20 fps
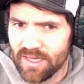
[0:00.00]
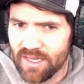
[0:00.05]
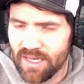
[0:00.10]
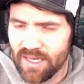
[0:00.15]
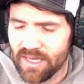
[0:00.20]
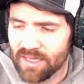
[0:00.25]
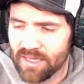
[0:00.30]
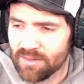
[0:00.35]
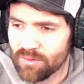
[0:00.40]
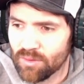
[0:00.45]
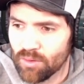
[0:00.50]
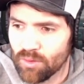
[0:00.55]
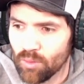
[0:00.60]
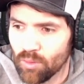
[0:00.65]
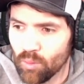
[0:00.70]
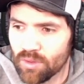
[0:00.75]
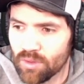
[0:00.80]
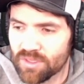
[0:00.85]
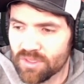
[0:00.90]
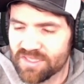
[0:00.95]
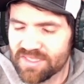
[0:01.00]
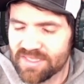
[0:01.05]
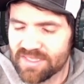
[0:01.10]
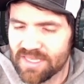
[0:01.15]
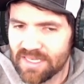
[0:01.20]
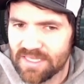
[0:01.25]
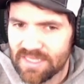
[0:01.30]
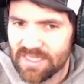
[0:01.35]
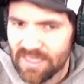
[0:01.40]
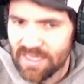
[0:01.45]
it will
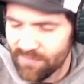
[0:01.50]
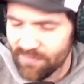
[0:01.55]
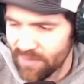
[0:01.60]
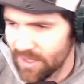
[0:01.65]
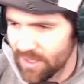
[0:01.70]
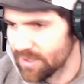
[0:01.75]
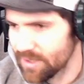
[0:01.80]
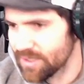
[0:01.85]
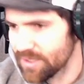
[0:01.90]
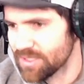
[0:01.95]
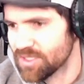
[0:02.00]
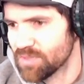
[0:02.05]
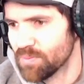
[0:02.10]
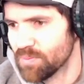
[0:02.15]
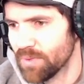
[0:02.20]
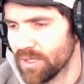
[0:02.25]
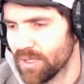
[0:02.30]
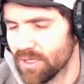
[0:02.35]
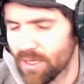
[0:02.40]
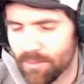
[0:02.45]
significantly speed